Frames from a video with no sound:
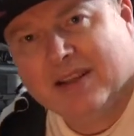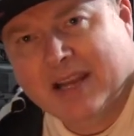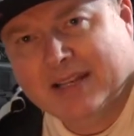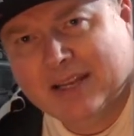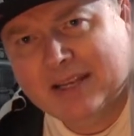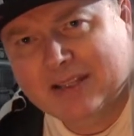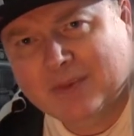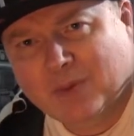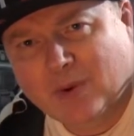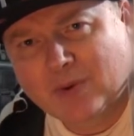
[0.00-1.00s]
Yeti
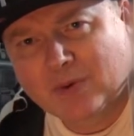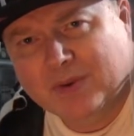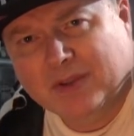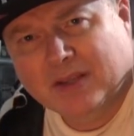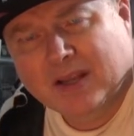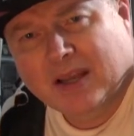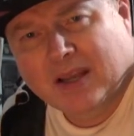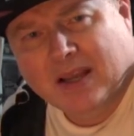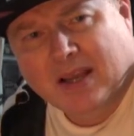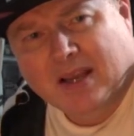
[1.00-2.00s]
Sports.
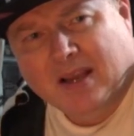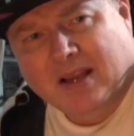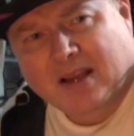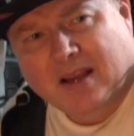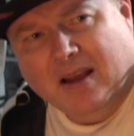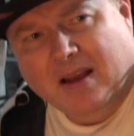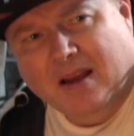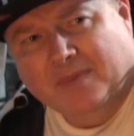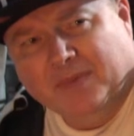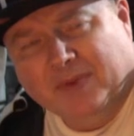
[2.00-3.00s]

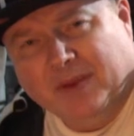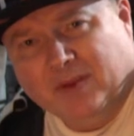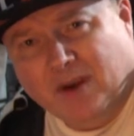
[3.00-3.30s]
There's